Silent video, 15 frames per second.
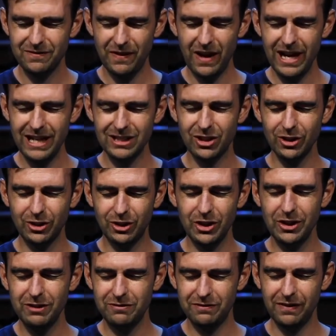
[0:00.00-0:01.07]
Fight the
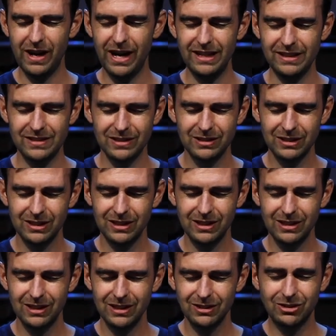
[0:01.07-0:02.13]
good fight.
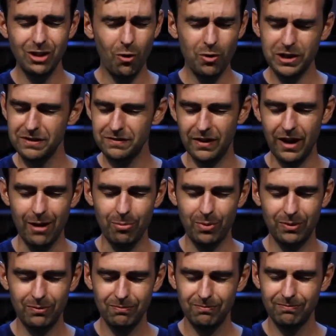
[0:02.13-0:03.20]
Don't give up.
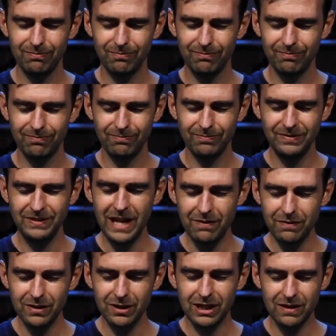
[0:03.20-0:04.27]

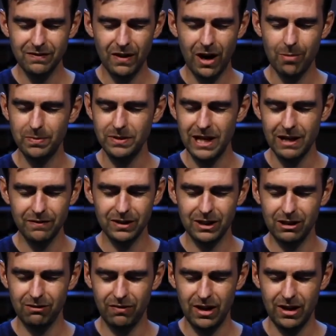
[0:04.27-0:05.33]
Never give up. Never
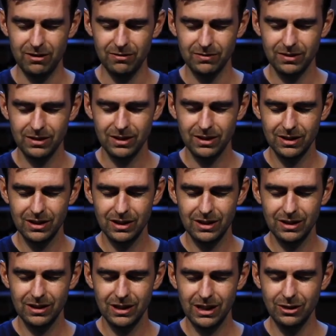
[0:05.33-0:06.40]
give in.
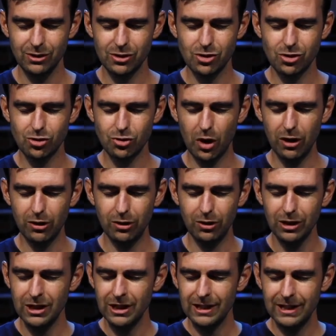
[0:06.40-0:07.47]
In your
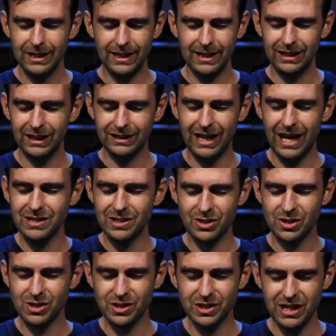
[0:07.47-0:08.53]
struggle
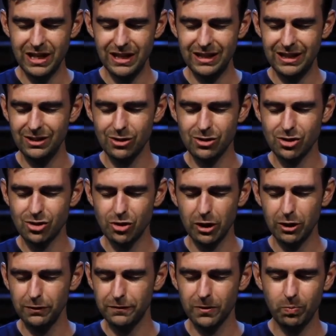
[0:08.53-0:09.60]
against sin, in your
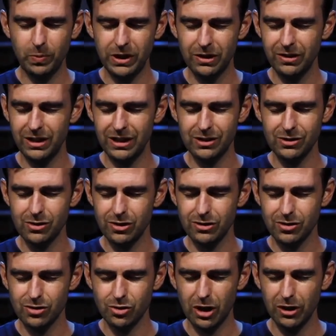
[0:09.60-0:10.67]
struggle for purity, and in your
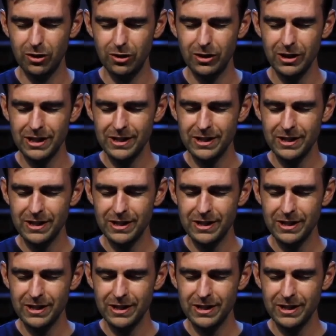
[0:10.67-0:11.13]
struggle